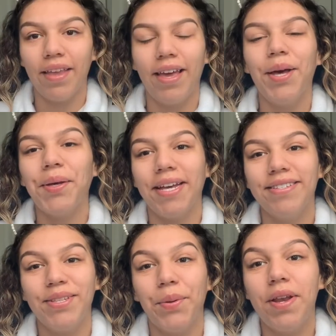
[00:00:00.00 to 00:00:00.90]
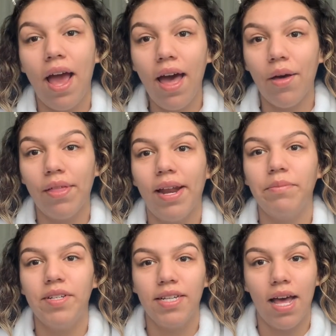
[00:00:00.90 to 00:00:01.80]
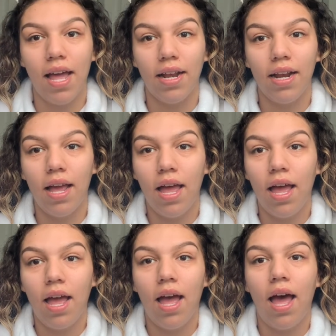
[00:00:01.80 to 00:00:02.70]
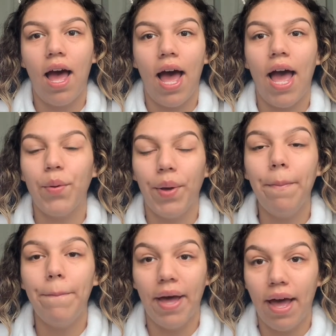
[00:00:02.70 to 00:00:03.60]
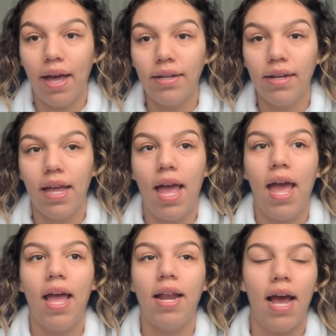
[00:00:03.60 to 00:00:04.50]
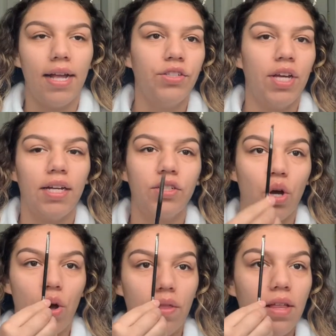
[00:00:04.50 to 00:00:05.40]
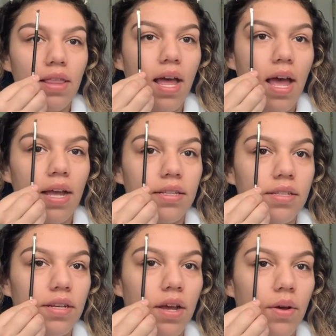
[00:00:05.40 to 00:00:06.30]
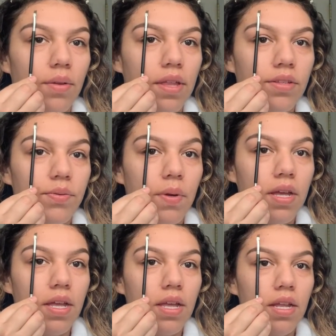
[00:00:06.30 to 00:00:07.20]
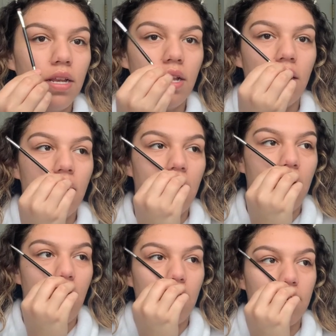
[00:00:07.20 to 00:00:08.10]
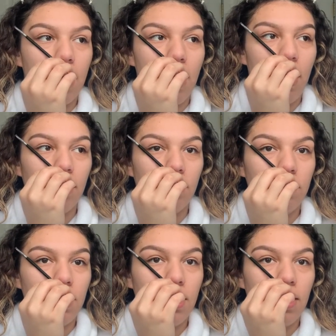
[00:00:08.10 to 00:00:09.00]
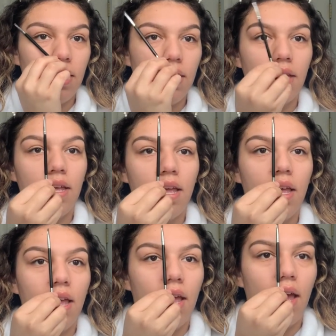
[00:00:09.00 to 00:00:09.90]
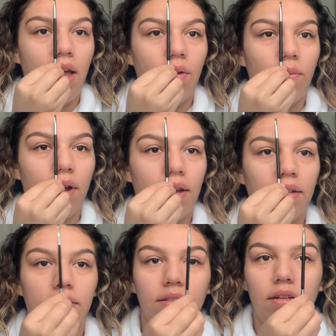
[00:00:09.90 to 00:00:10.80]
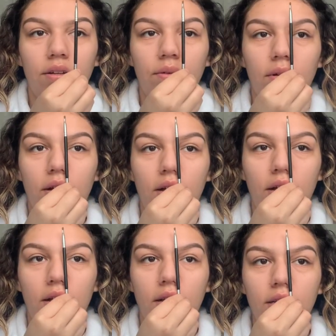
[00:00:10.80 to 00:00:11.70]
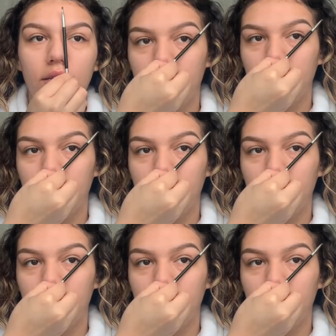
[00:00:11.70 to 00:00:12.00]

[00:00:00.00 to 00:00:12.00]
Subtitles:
Okay, so now that I'm done, I went back and I checked all the lines, you know, this one, and diagonally, and right across.